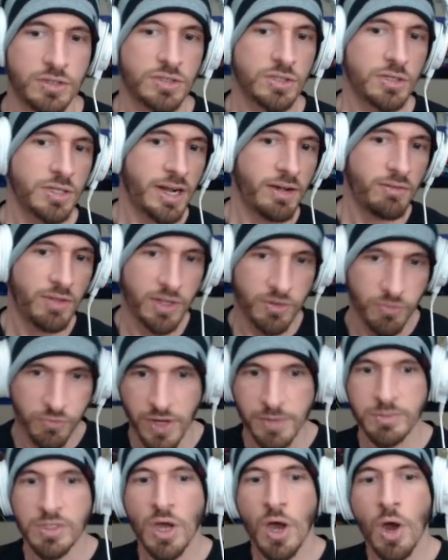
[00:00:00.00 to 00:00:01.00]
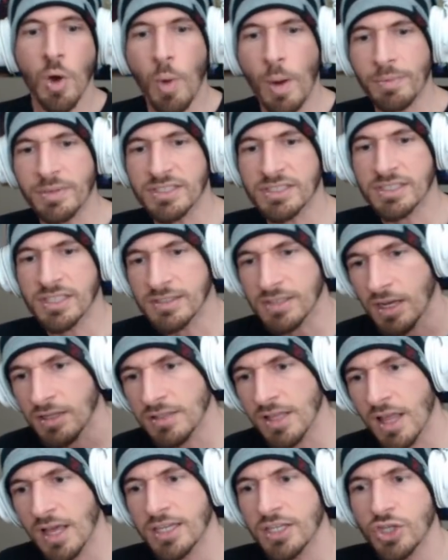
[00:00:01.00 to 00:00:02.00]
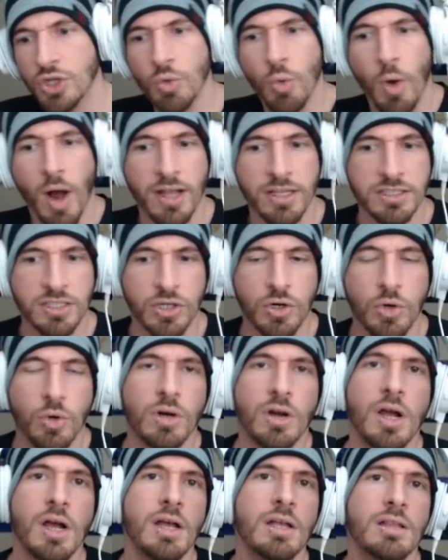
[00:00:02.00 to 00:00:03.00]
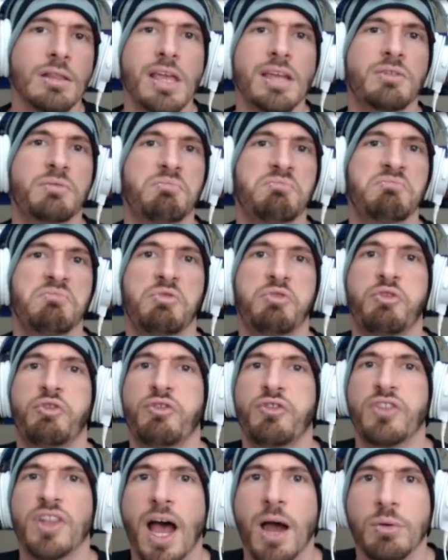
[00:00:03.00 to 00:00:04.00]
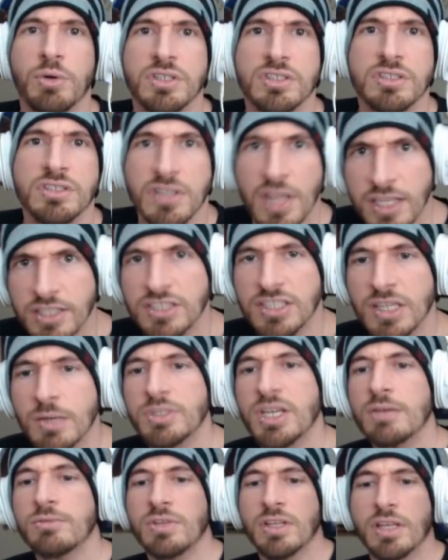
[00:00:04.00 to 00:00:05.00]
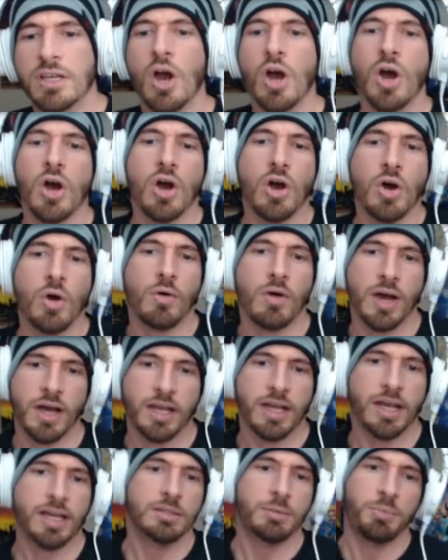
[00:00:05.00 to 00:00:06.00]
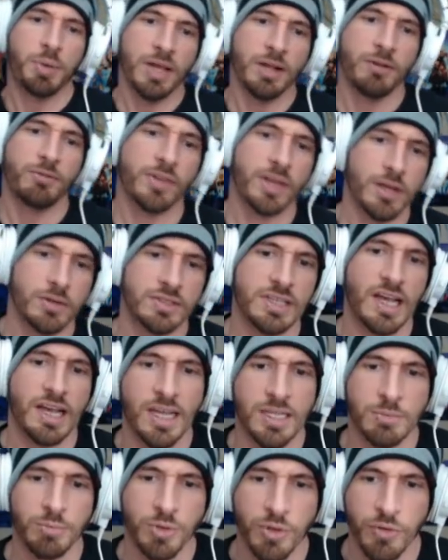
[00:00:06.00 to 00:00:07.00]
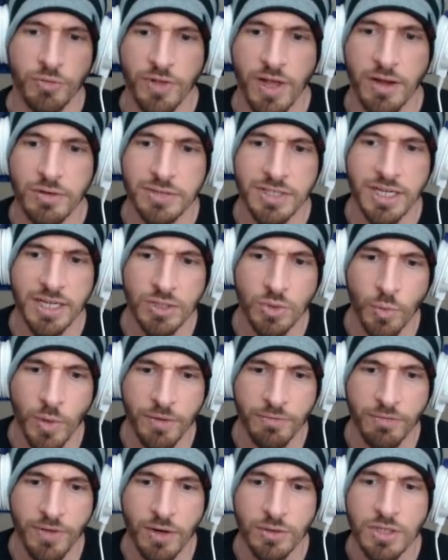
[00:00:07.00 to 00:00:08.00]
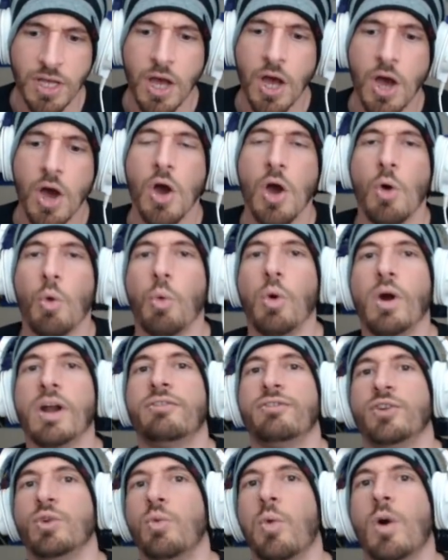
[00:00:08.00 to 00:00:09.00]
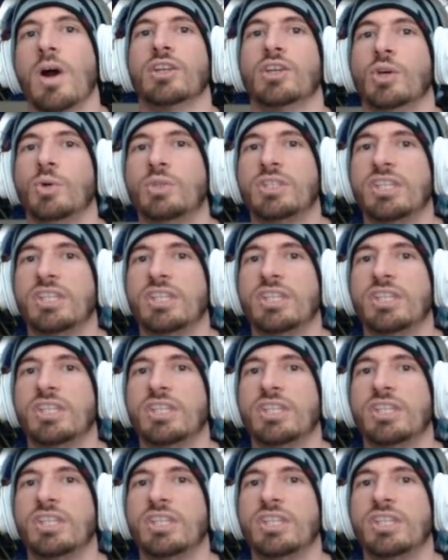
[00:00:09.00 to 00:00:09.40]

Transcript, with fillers: you could have like frames, weapon skins, unlocking new island decor, like flowers. Like sometimes you're like, oh, I got the pink flowers, I got blue flowers, I got the white flowers. What if you want Gucci